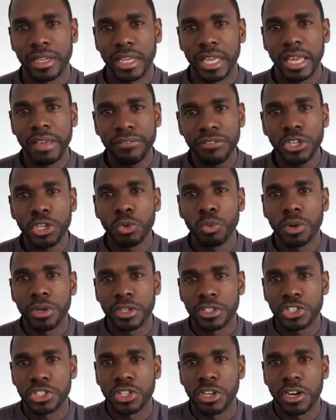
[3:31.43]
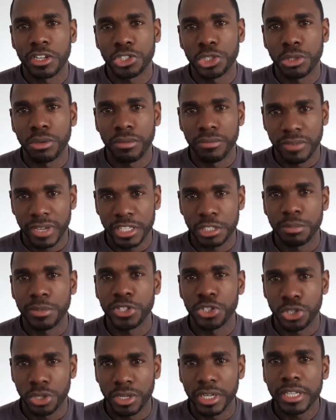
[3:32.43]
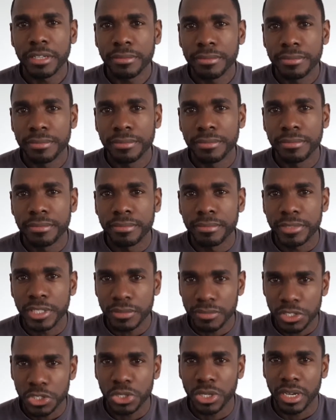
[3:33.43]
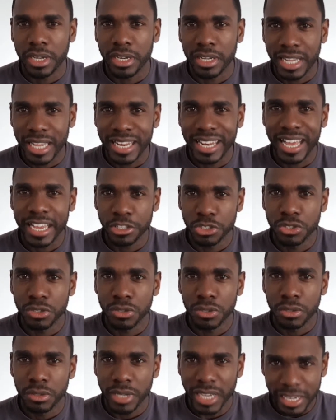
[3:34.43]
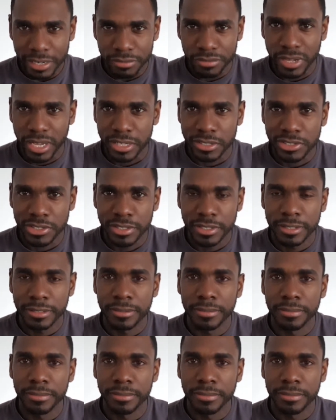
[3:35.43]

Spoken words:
If you want to start your investment journey, you've decided, I like to invest.